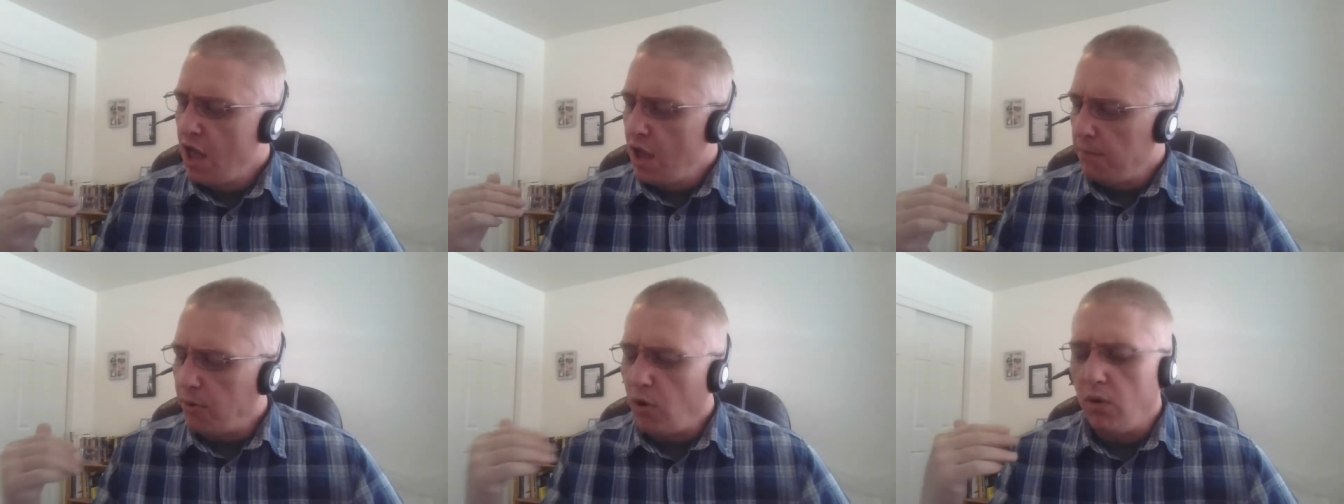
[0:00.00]

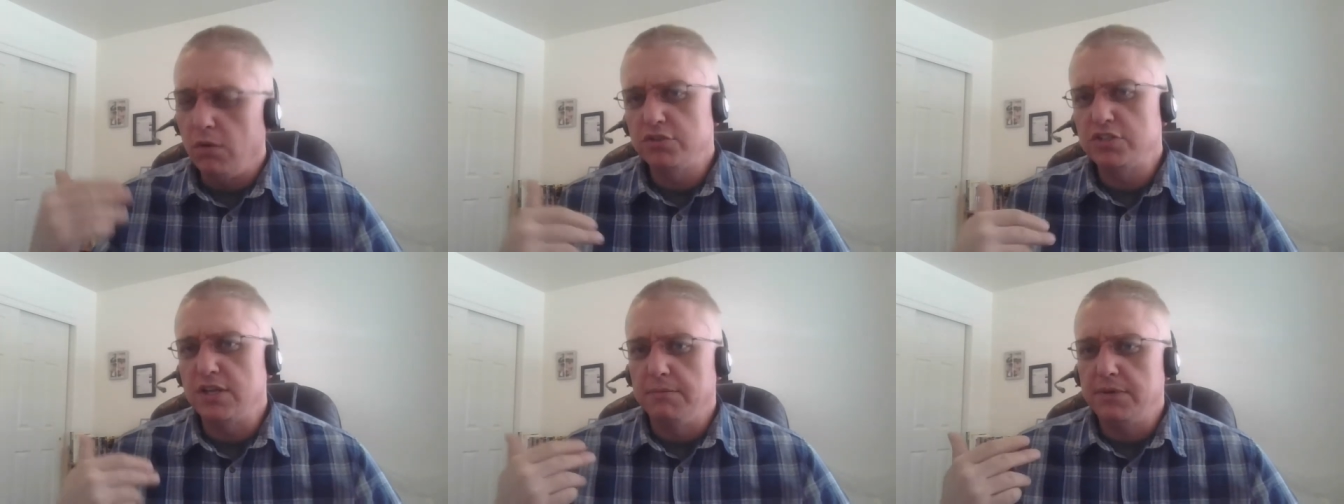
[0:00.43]
Paul
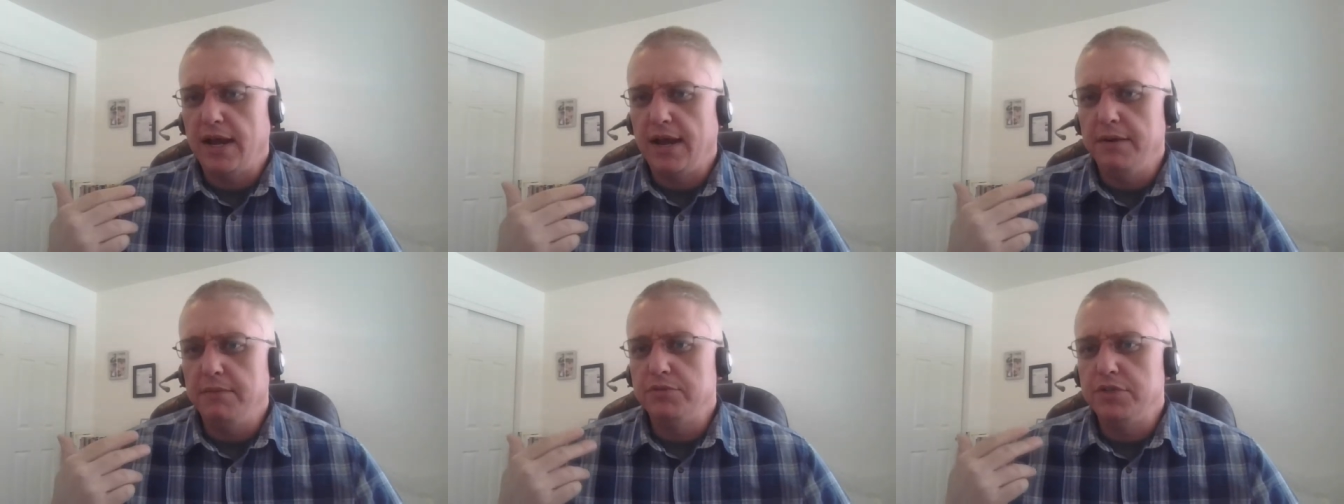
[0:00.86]

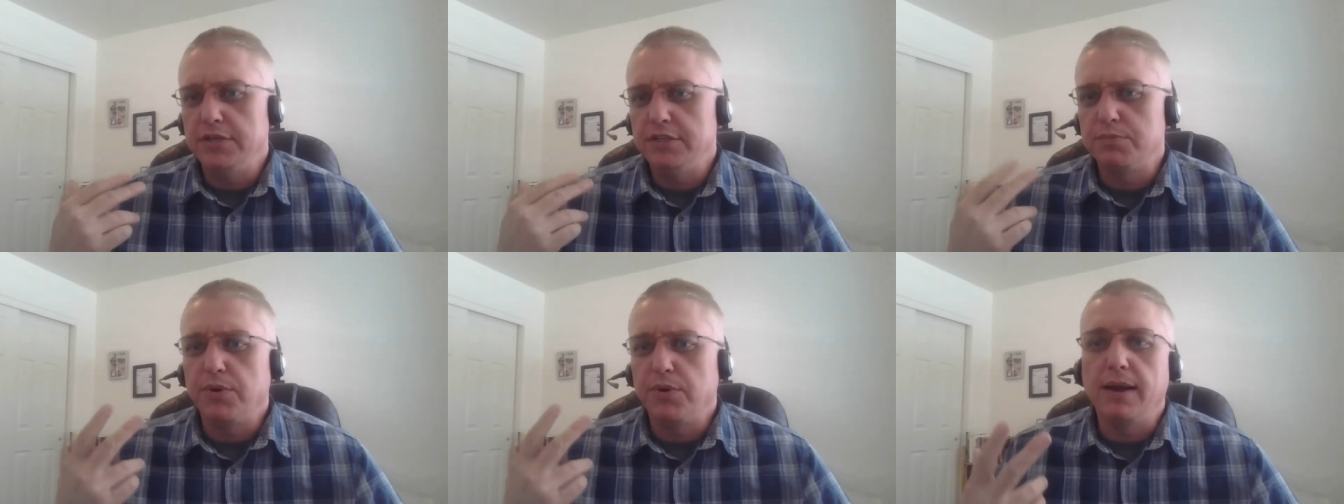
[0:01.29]
sometimes
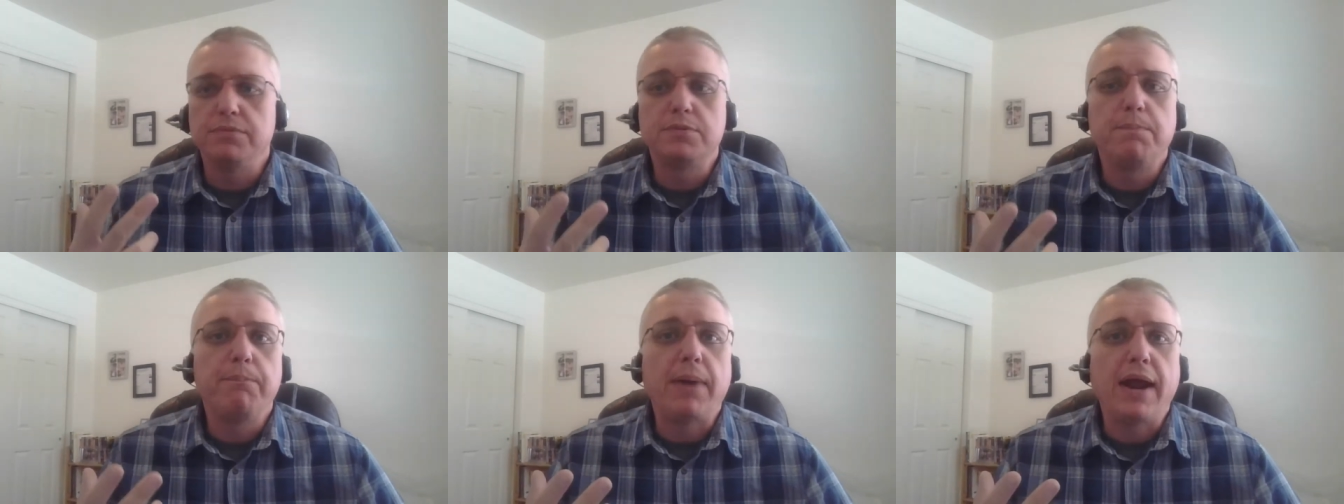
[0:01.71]
is
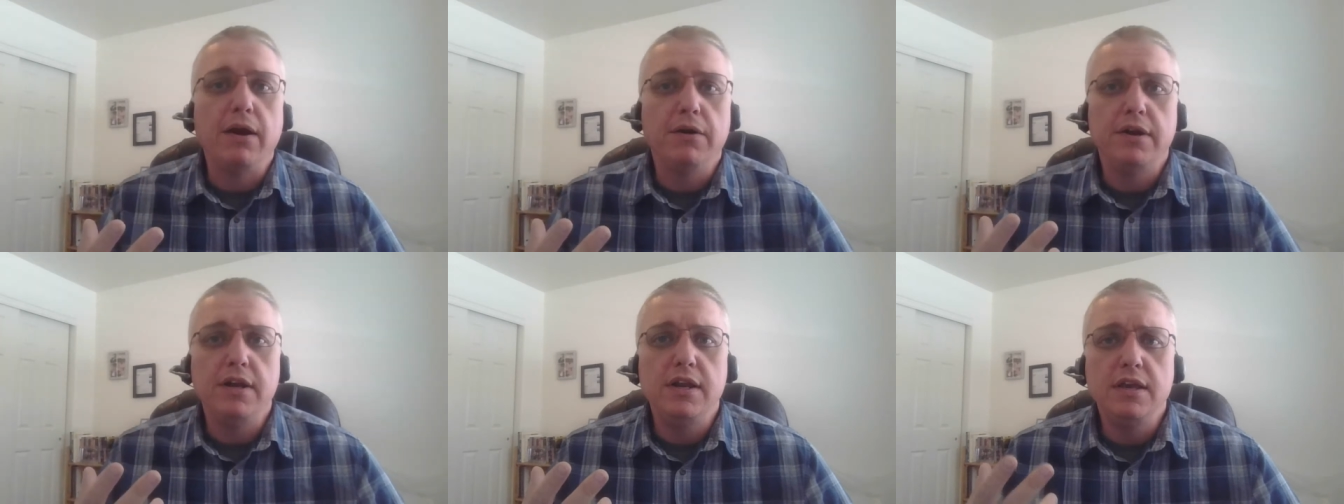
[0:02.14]
perhaps
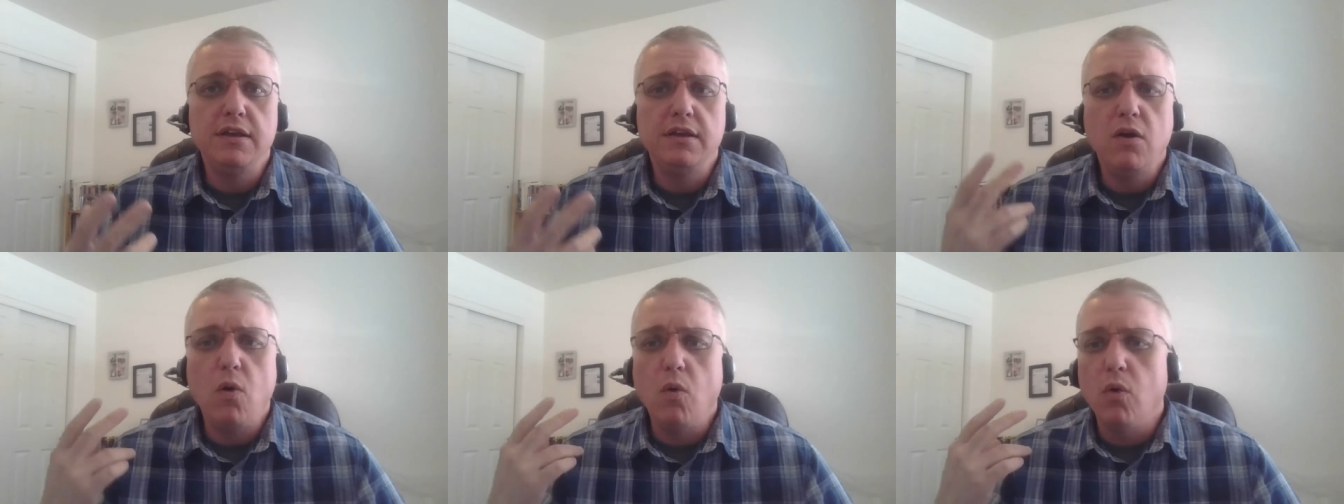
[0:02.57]

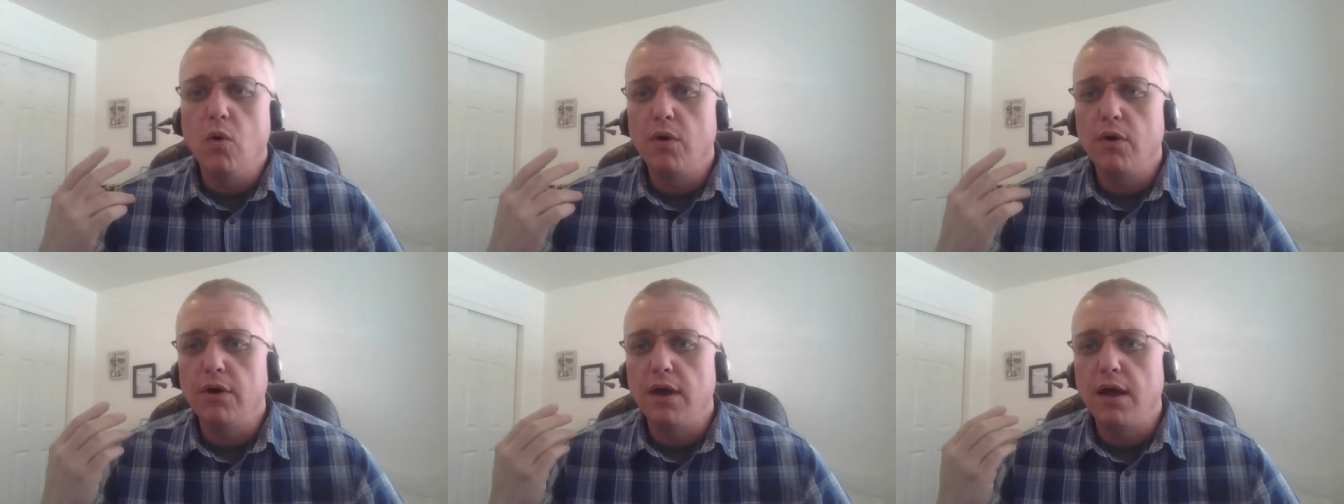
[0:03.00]
parroting
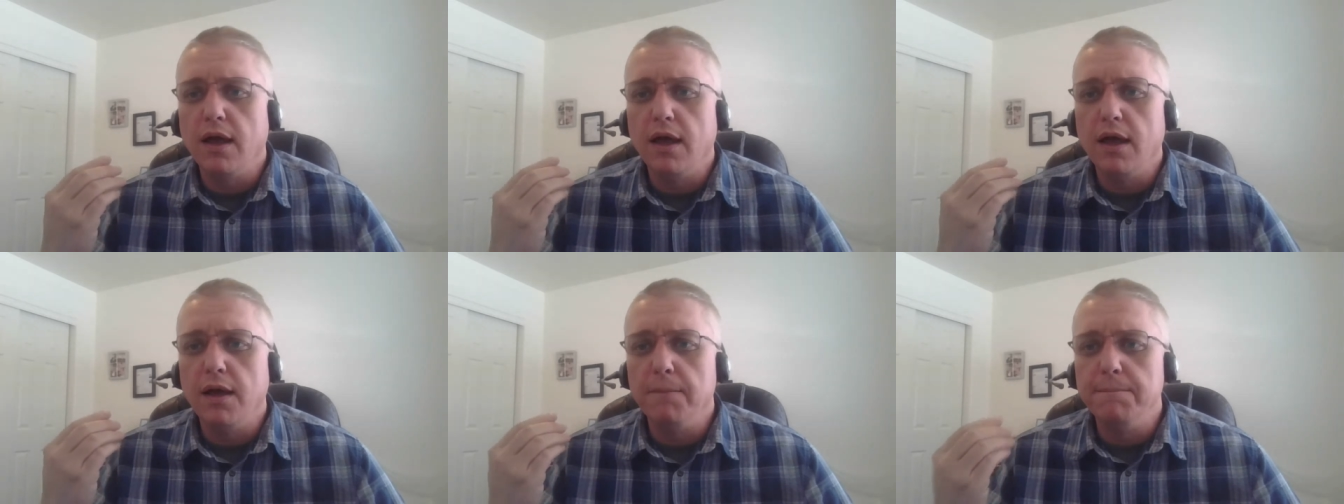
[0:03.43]
or
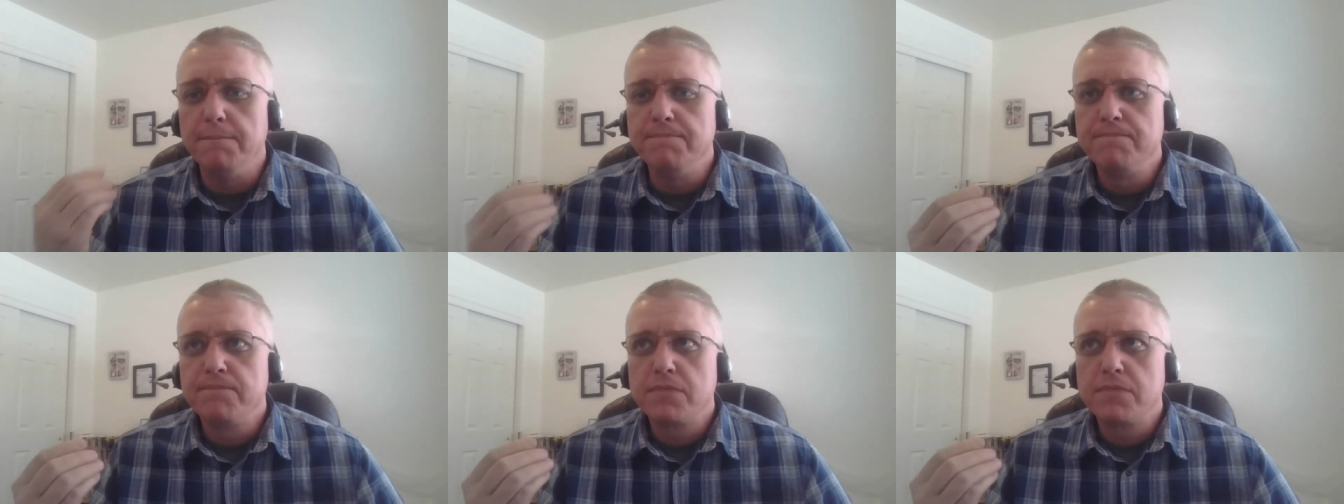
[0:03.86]
um,